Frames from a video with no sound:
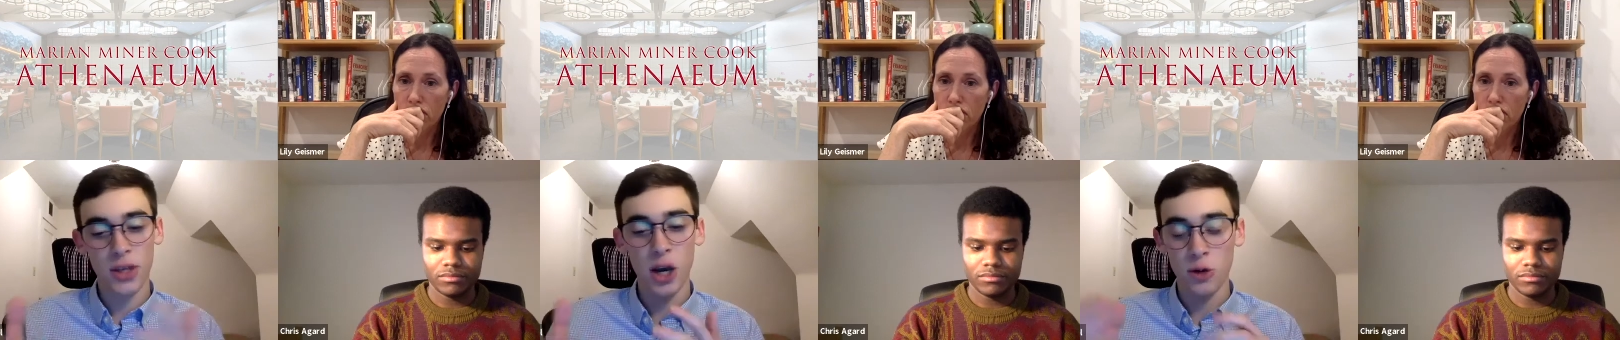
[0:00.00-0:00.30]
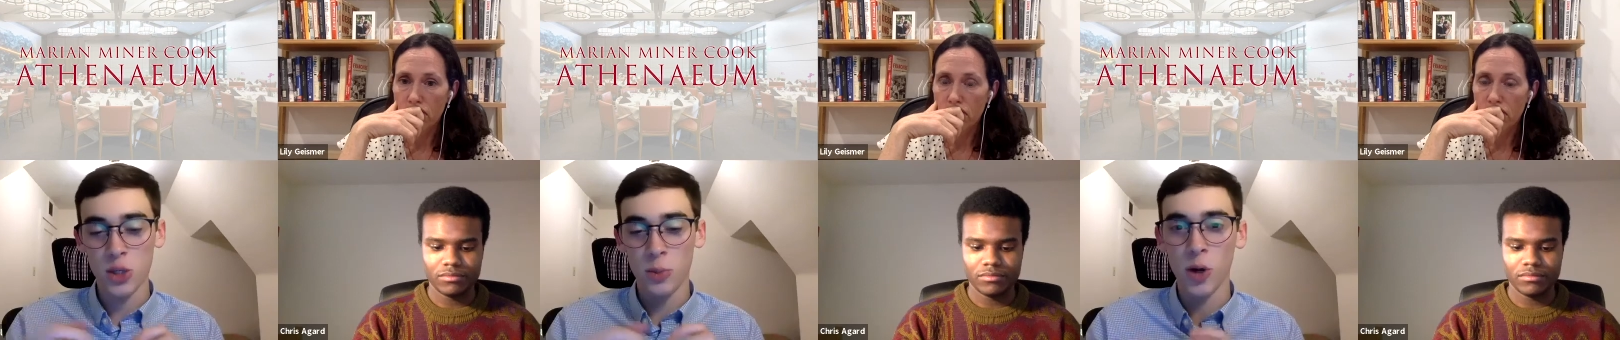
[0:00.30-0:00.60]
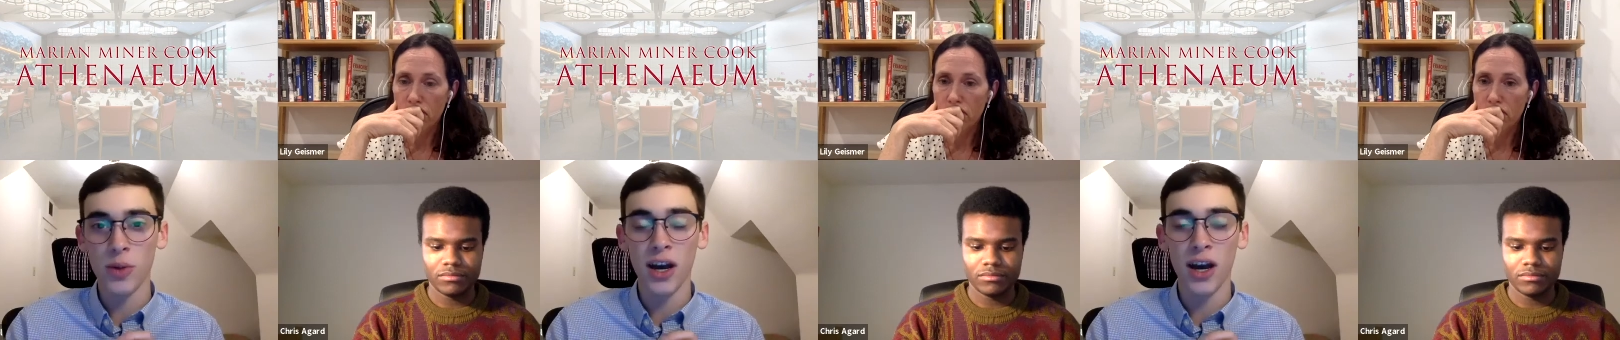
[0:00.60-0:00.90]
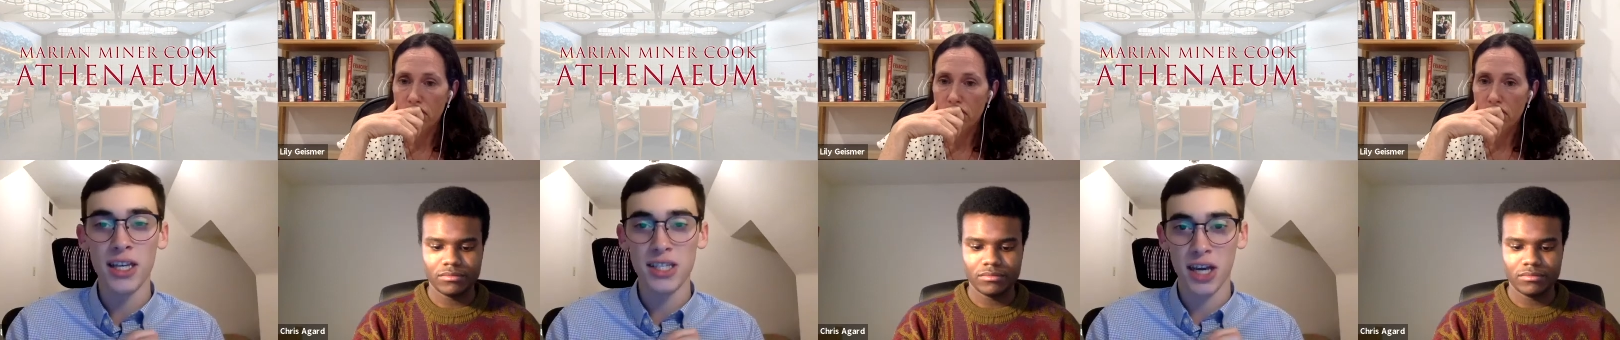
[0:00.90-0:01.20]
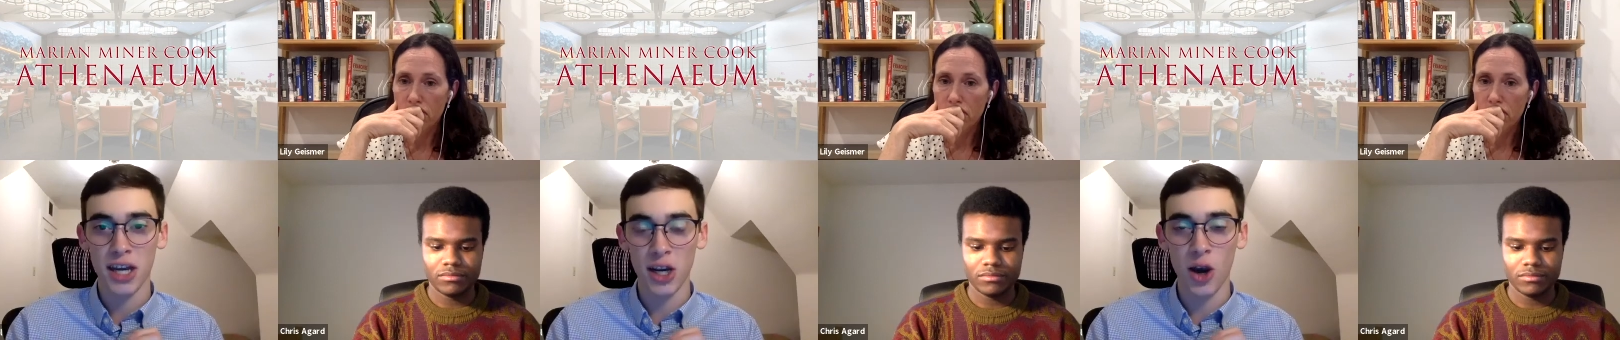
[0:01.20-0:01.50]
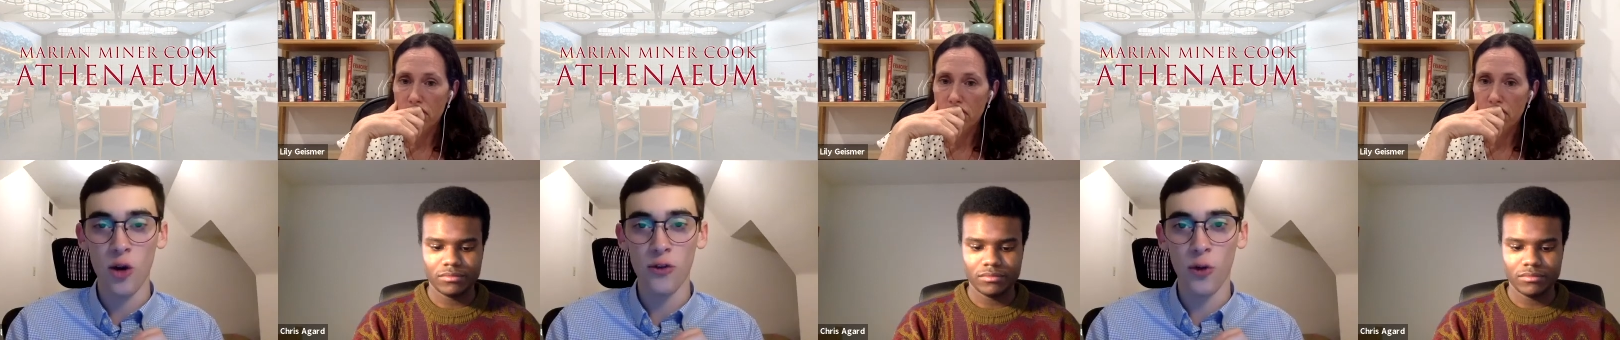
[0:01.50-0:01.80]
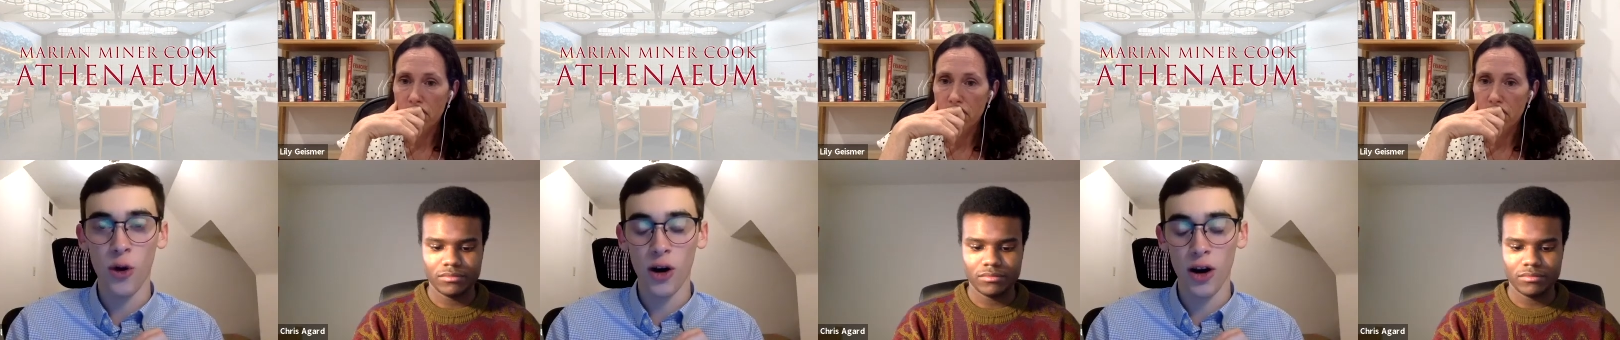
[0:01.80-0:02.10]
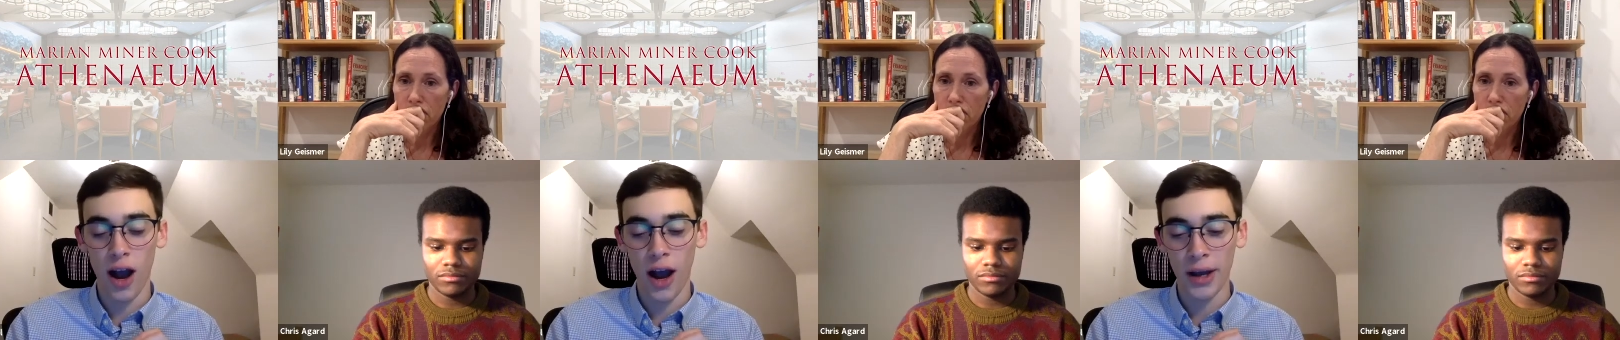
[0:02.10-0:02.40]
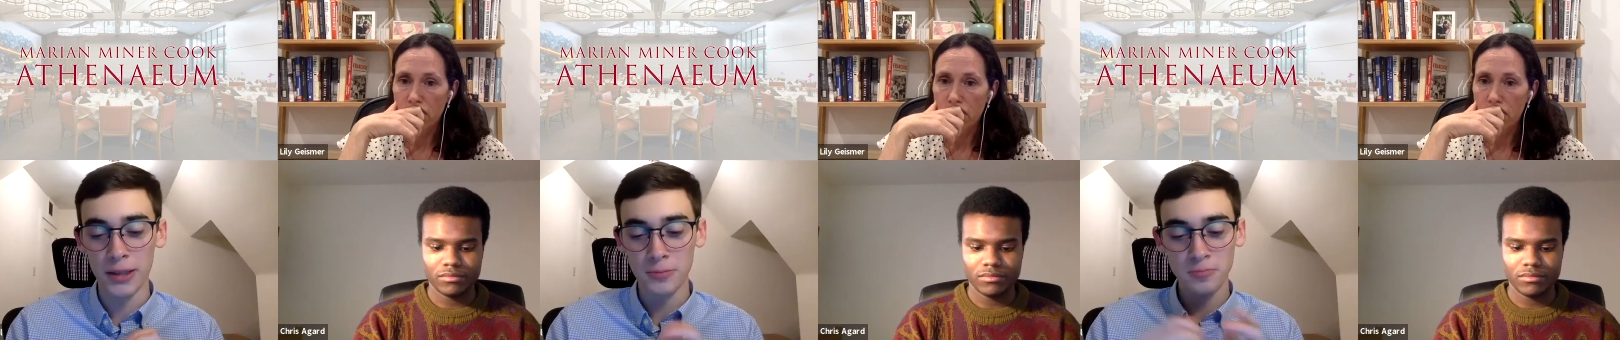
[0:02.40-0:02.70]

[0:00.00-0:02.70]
Speaker 1: you know, suburbia isn't going to go for uh,